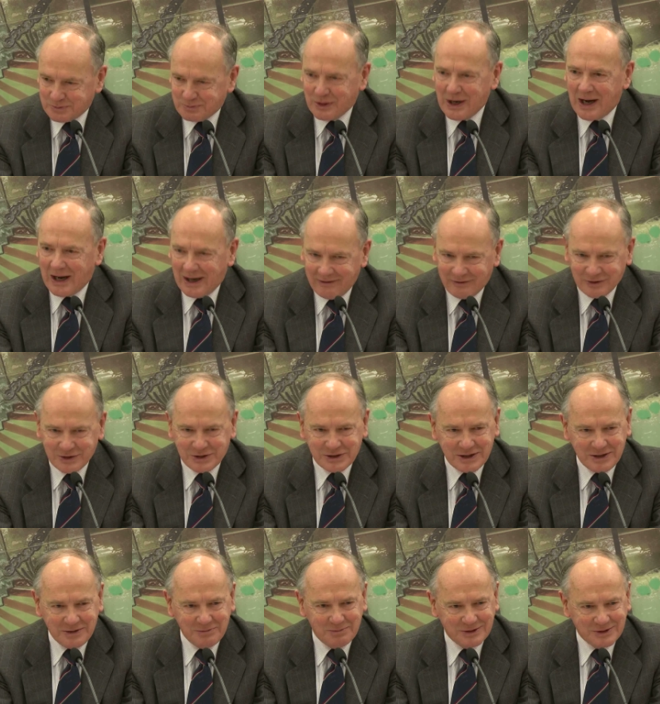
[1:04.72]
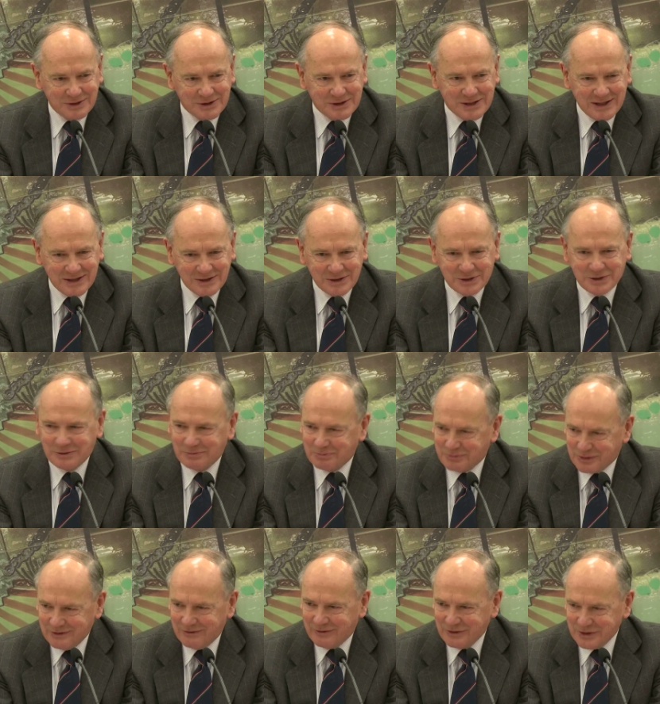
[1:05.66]
privacy but says that
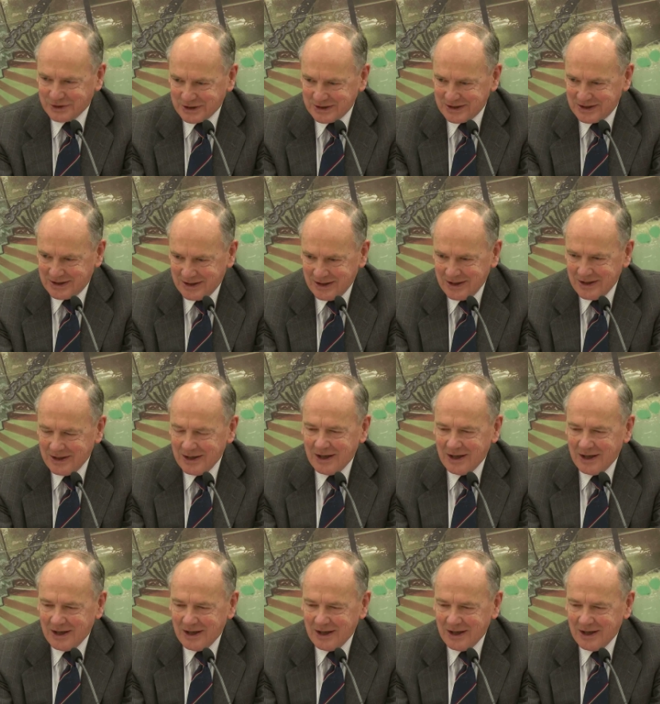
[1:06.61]
privacy